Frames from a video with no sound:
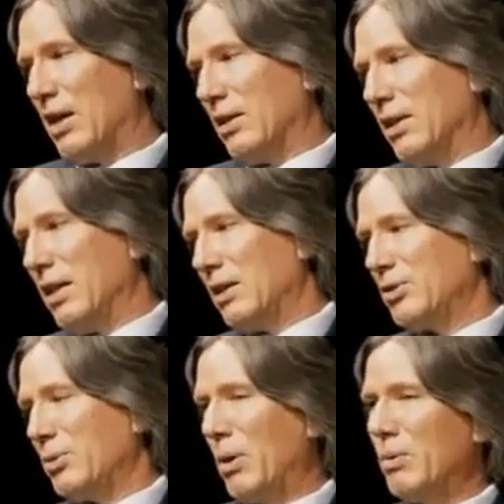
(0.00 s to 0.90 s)
a little
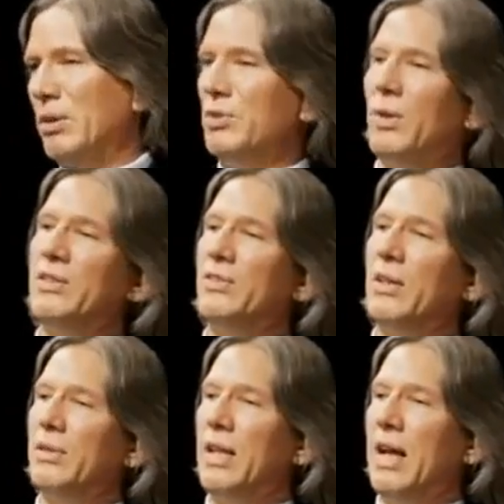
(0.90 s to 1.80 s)
extra bone and joint
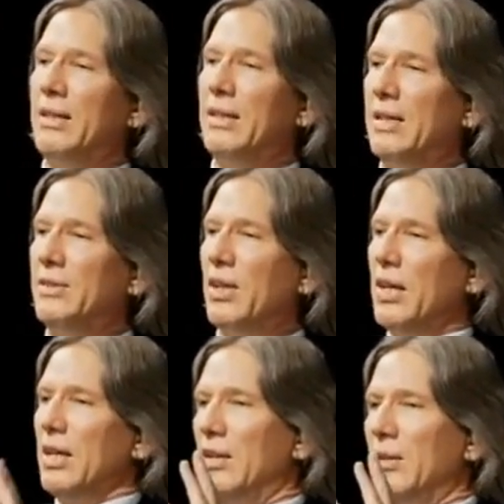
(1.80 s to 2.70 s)
stuff in that case,
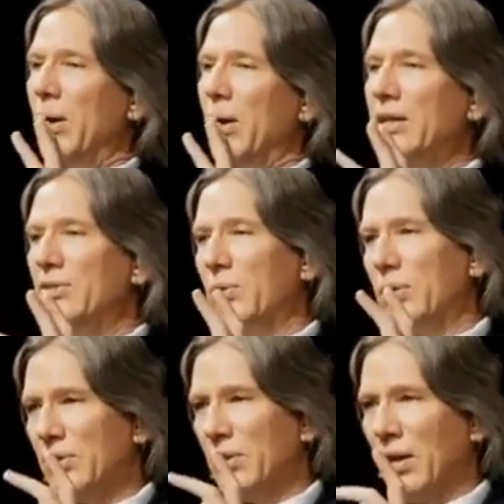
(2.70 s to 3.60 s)
and the body
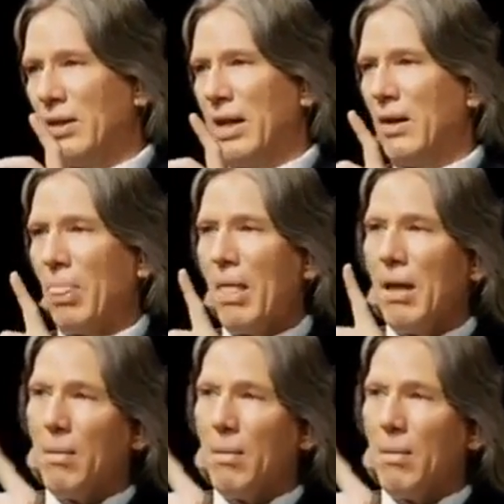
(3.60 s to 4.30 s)
sorts it all out.